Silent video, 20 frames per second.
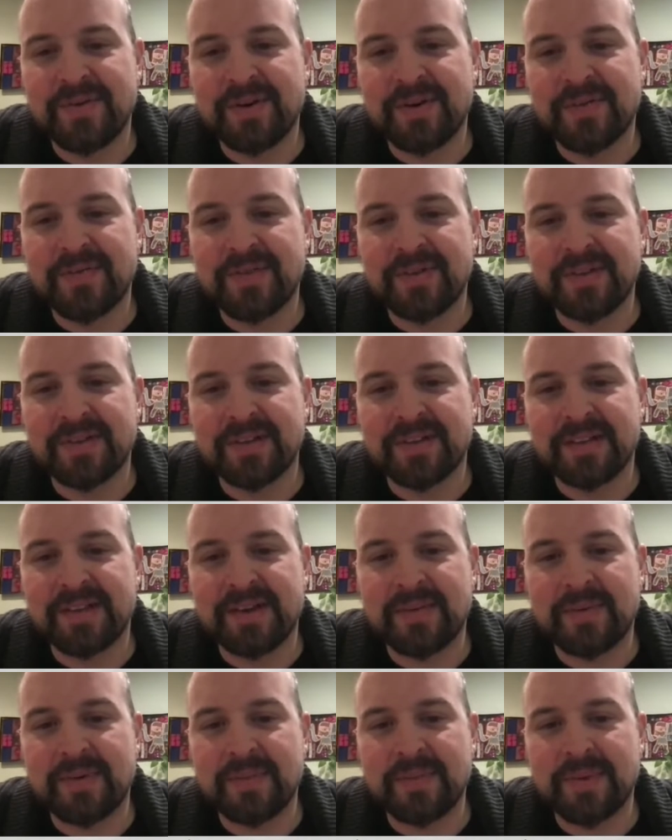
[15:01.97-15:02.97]
far afield on
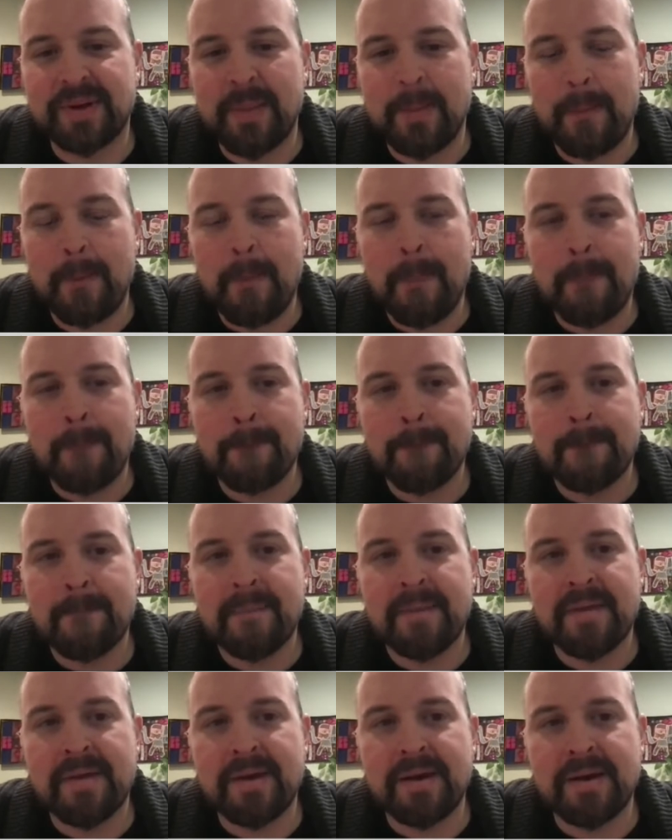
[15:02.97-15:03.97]
that one, but
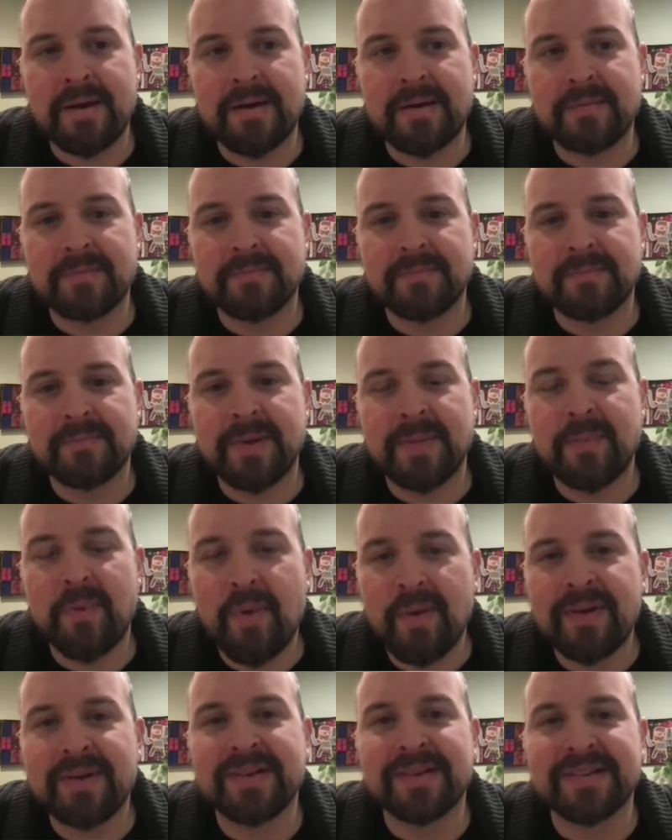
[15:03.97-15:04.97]
my
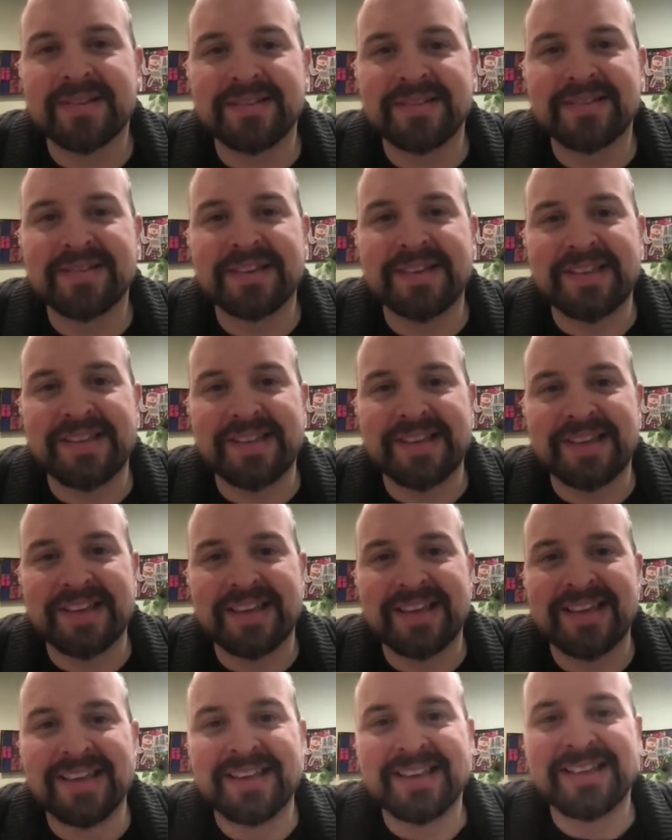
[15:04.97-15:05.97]
point is, I think,